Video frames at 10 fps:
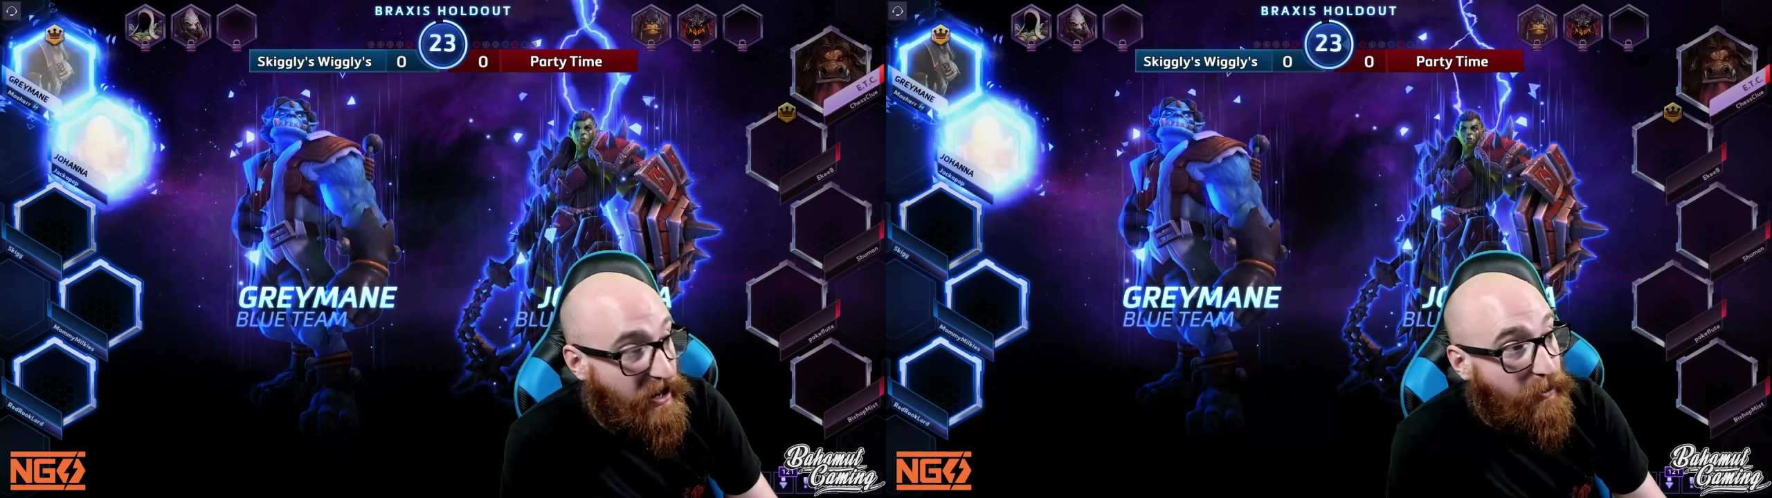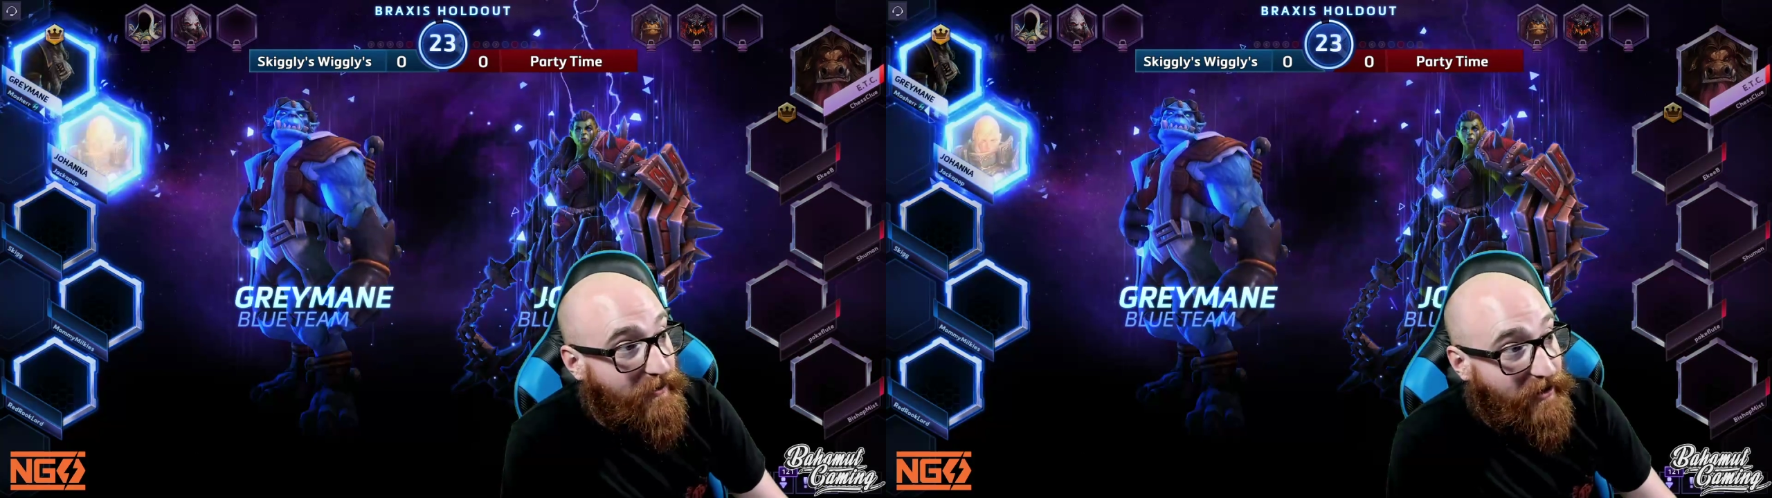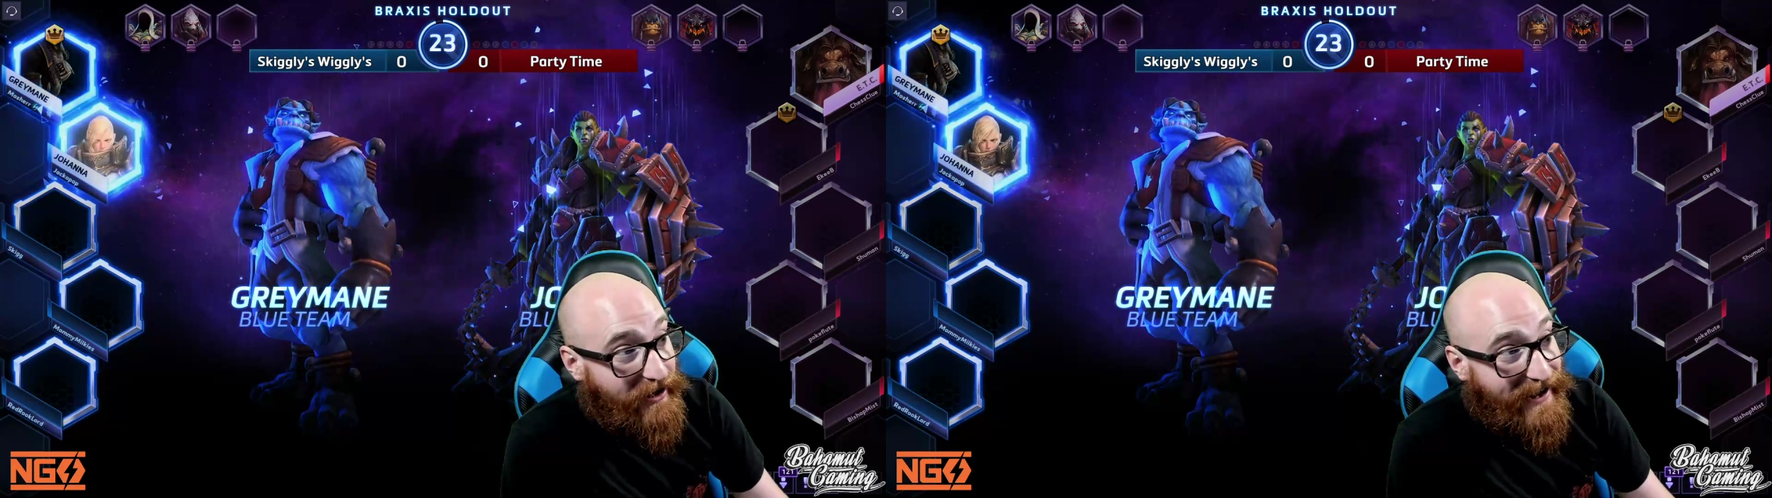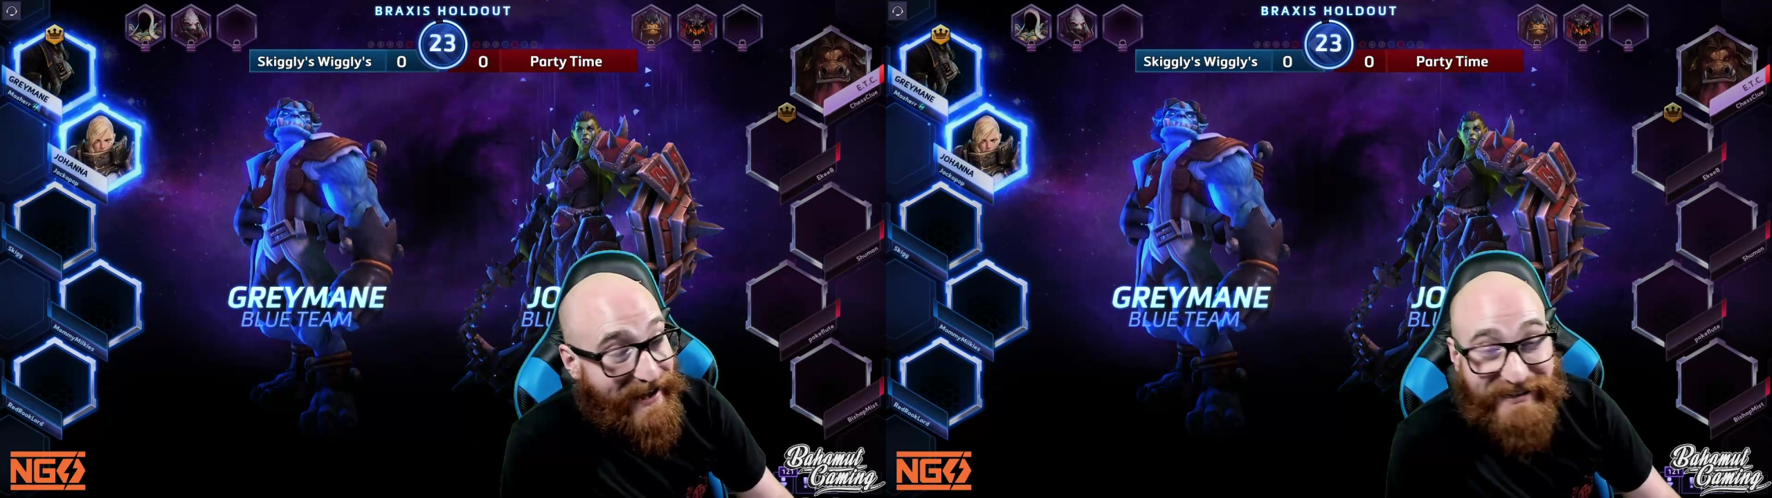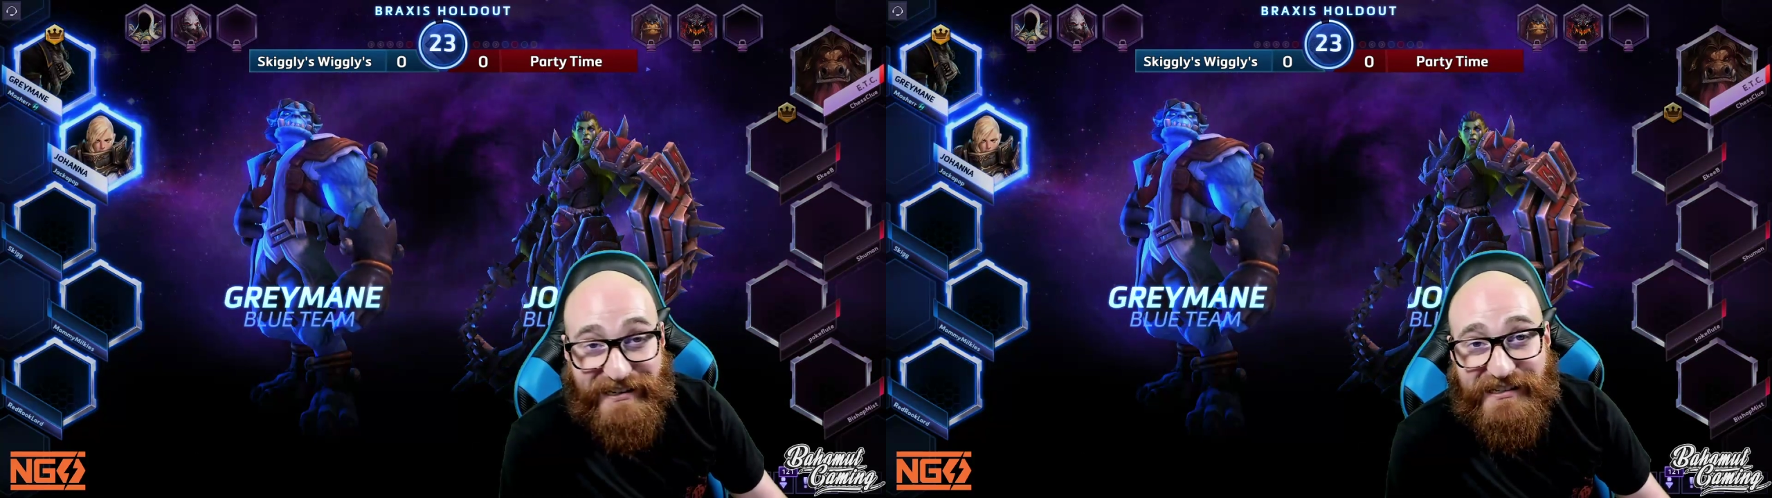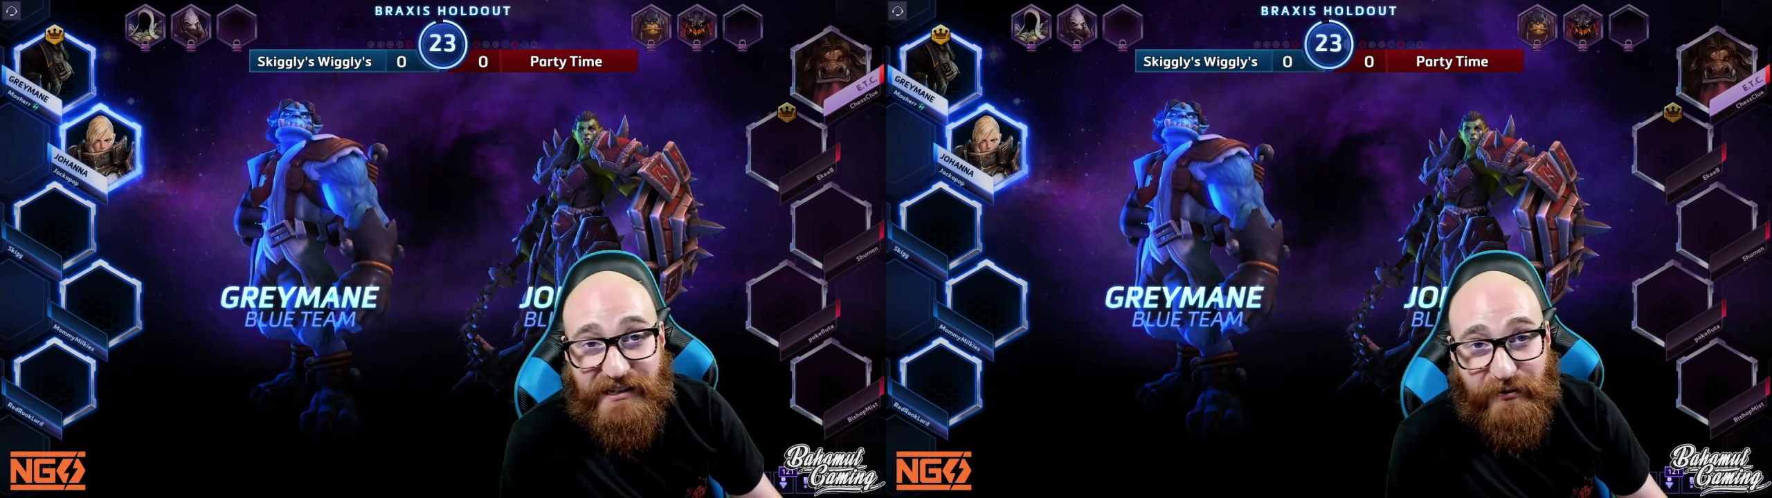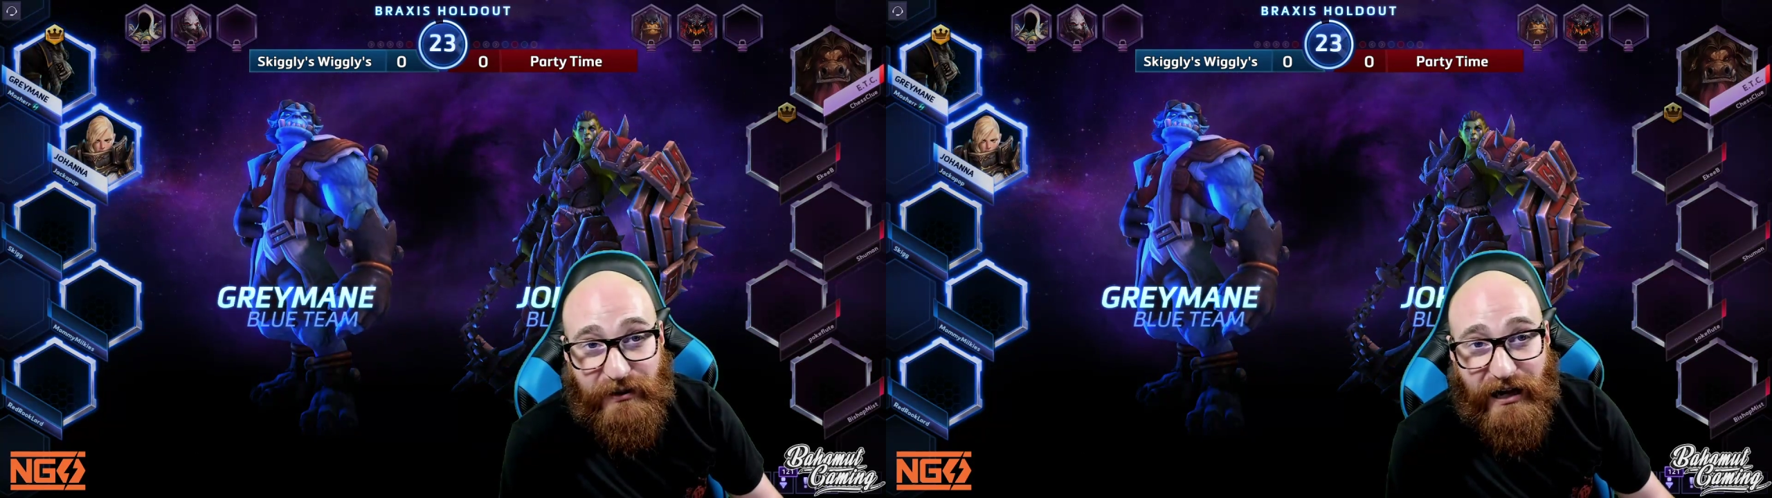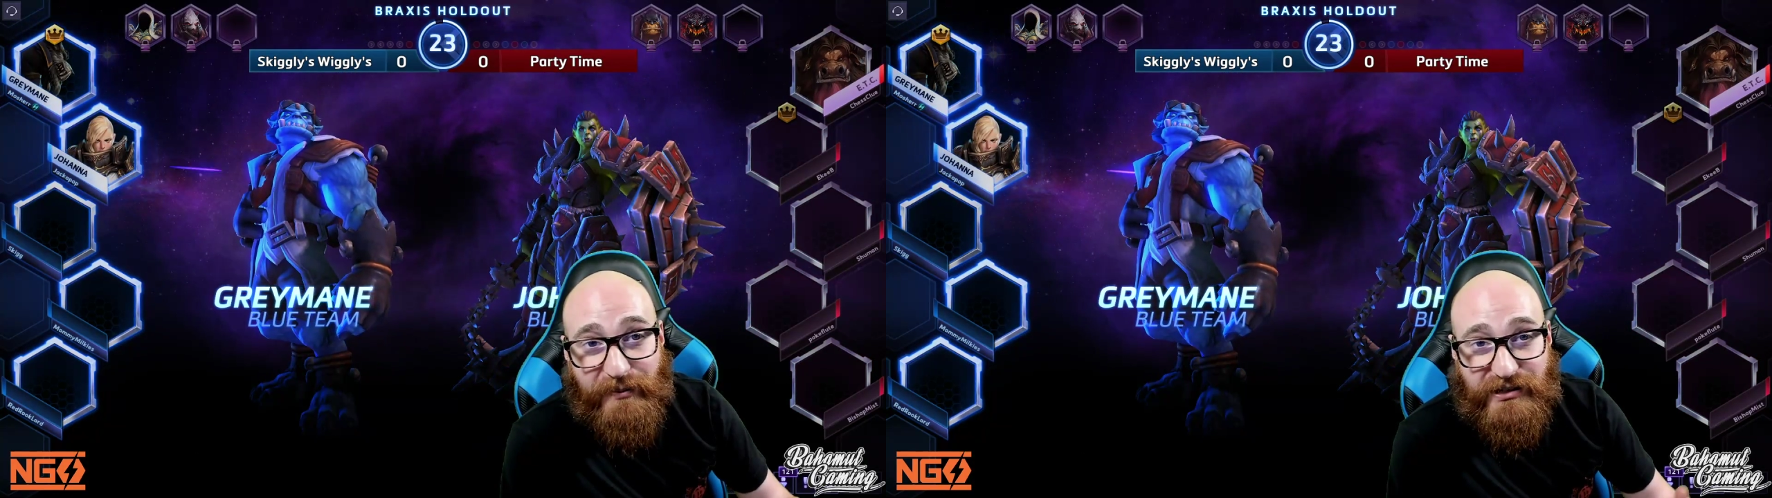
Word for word: We've already had a DC from the lobby,